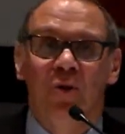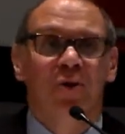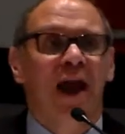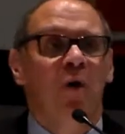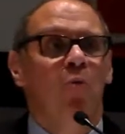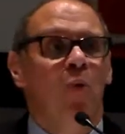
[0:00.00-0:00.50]

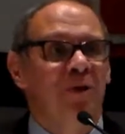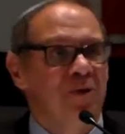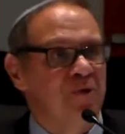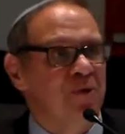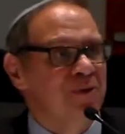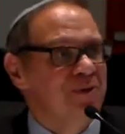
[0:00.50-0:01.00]
look how
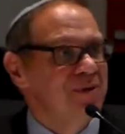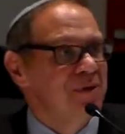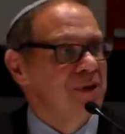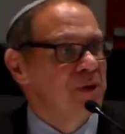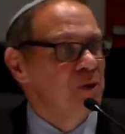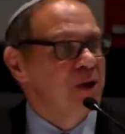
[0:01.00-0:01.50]
wonderful,
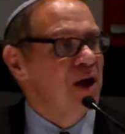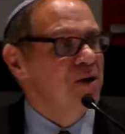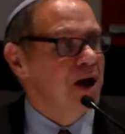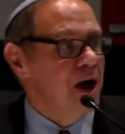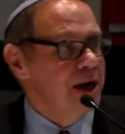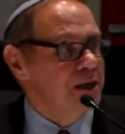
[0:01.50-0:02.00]
look how
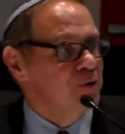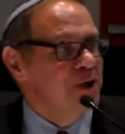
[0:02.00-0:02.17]
kind,